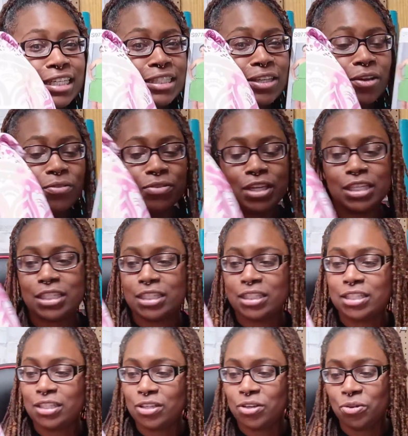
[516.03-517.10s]
So this is
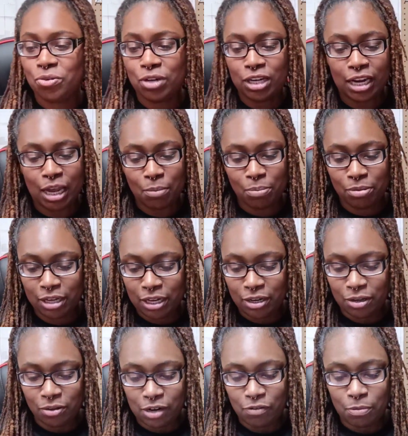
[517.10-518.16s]
the cutie that I plan
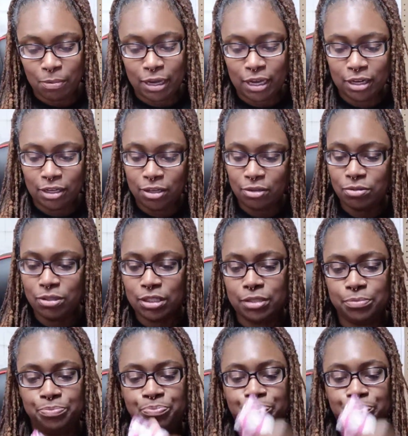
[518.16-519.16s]
on everybody using